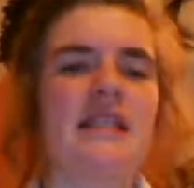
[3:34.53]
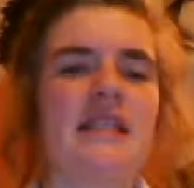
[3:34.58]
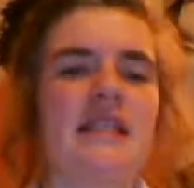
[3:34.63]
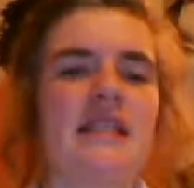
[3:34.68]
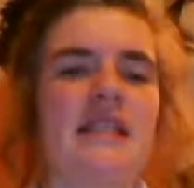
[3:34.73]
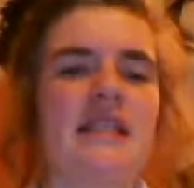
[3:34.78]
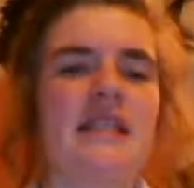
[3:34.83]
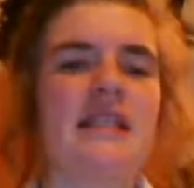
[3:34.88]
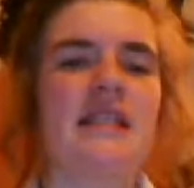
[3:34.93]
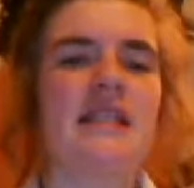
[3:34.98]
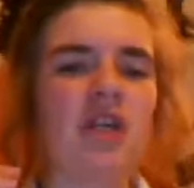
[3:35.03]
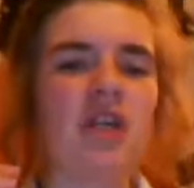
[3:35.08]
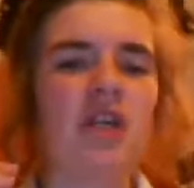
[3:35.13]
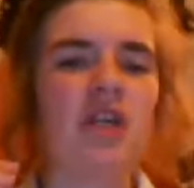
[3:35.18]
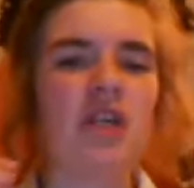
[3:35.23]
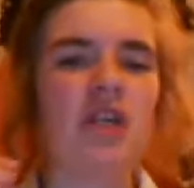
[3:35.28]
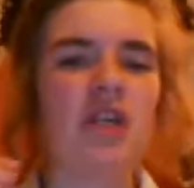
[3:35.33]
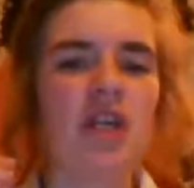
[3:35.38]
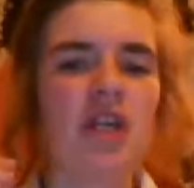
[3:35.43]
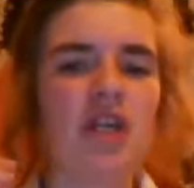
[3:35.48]
That's
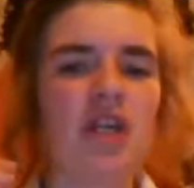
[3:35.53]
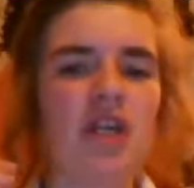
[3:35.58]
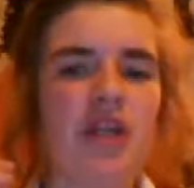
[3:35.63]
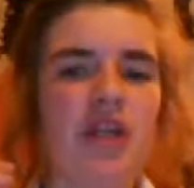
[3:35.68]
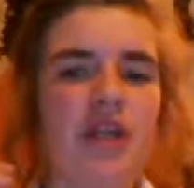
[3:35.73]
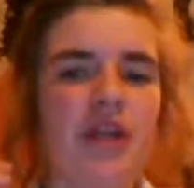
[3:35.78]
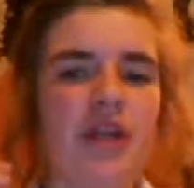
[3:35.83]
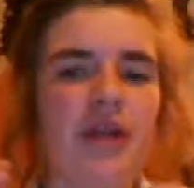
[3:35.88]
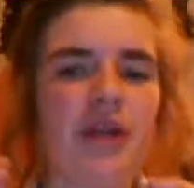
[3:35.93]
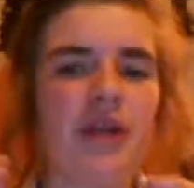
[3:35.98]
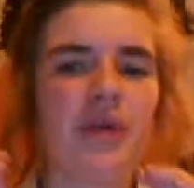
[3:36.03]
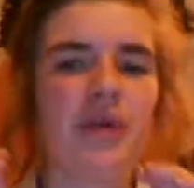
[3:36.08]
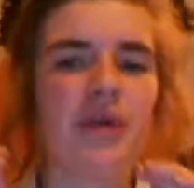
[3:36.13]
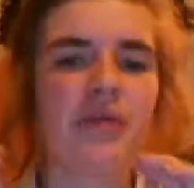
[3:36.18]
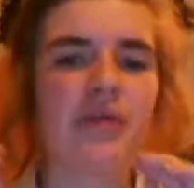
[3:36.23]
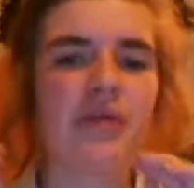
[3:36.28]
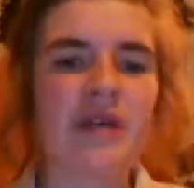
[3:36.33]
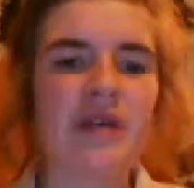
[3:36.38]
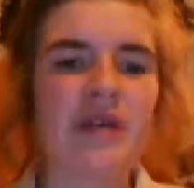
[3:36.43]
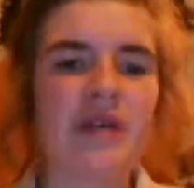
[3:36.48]
when
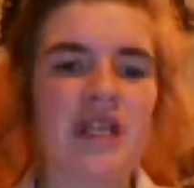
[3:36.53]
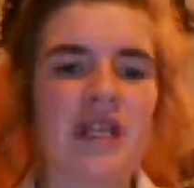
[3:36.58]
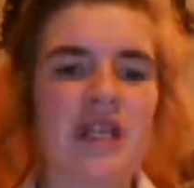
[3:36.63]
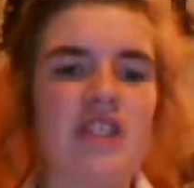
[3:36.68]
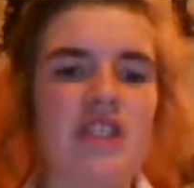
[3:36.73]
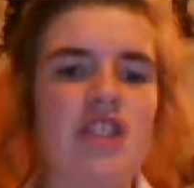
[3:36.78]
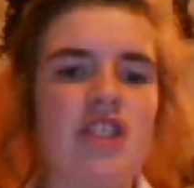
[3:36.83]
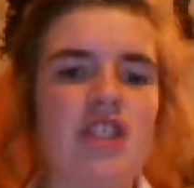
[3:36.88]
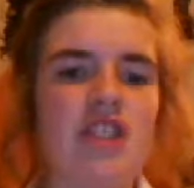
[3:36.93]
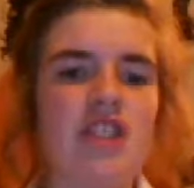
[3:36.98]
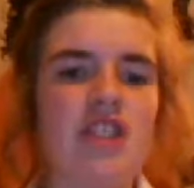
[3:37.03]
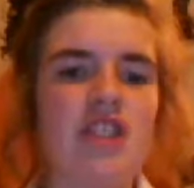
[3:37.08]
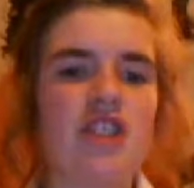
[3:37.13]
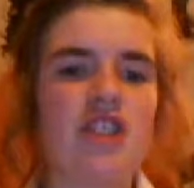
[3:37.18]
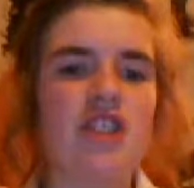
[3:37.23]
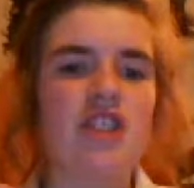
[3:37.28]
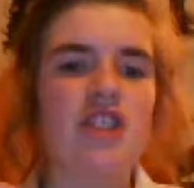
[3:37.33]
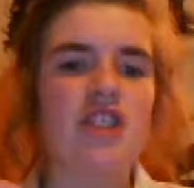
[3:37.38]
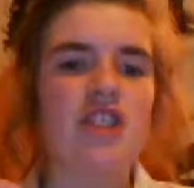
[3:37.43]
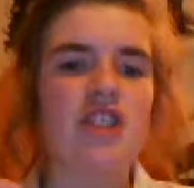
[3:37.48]
you realize that
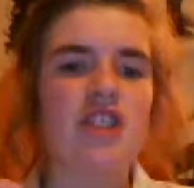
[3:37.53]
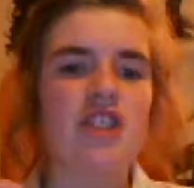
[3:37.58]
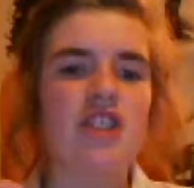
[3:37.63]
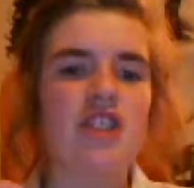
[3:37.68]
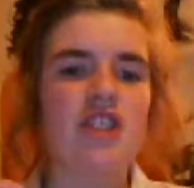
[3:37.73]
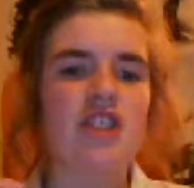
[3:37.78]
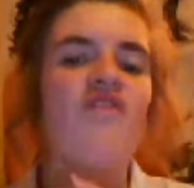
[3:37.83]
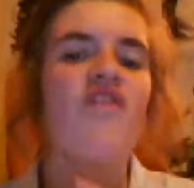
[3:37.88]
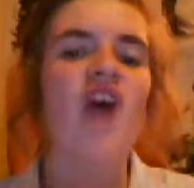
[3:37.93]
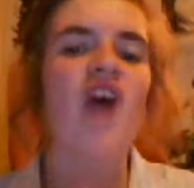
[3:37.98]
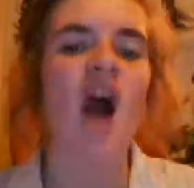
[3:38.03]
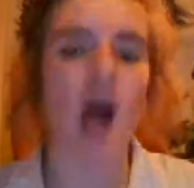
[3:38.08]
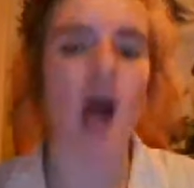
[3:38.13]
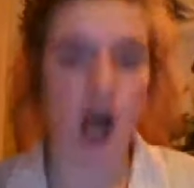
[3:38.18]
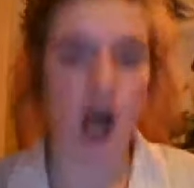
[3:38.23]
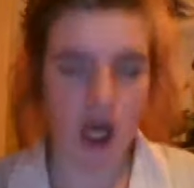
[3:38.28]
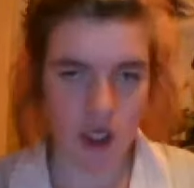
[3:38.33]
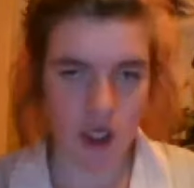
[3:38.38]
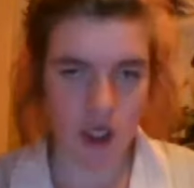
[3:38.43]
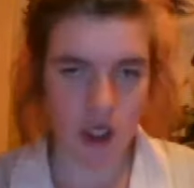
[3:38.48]
you're in
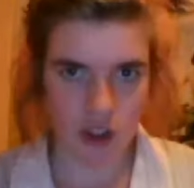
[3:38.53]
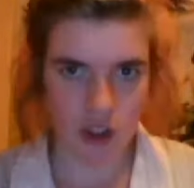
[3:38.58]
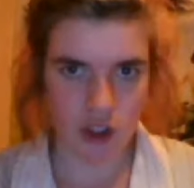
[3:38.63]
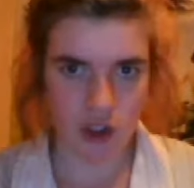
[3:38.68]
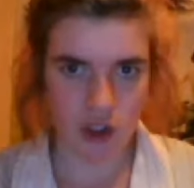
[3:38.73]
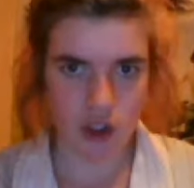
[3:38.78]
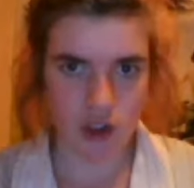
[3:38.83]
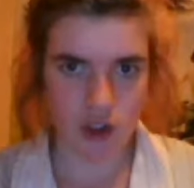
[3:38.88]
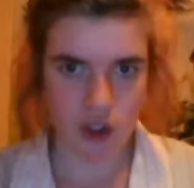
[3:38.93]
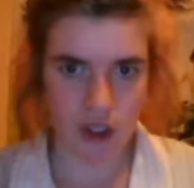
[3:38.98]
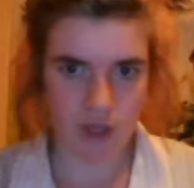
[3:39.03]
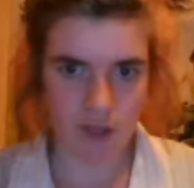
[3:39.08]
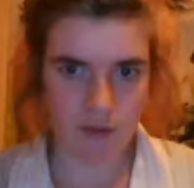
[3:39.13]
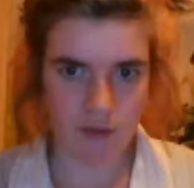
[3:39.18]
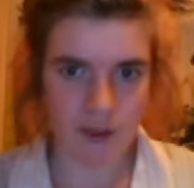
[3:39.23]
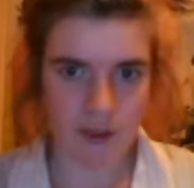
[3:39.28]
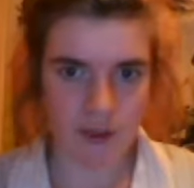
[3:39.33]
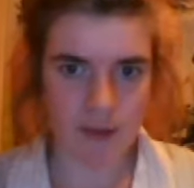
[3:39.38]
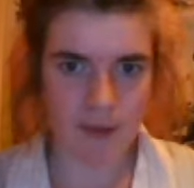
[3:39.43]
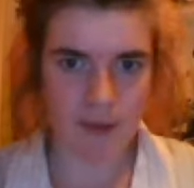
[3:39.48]
far too deep
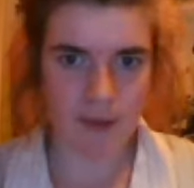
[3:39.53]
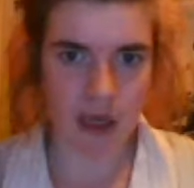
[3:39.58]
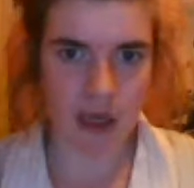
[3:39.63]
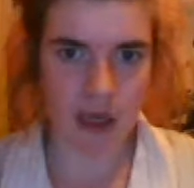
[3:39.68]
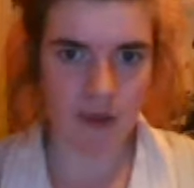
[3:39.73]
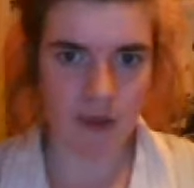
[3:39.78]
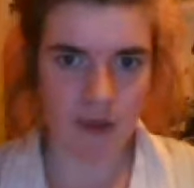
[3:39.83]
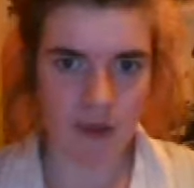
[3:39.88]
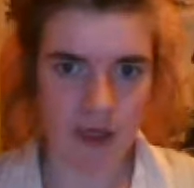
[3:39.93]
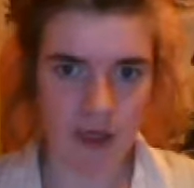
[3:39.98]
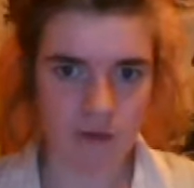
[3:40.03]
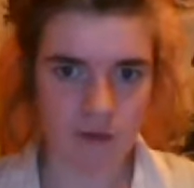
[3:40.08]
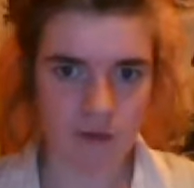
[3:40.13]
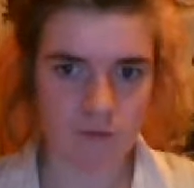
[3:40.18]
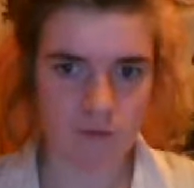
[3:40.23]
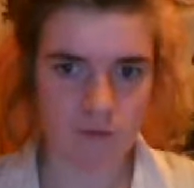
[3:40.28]
to back out now.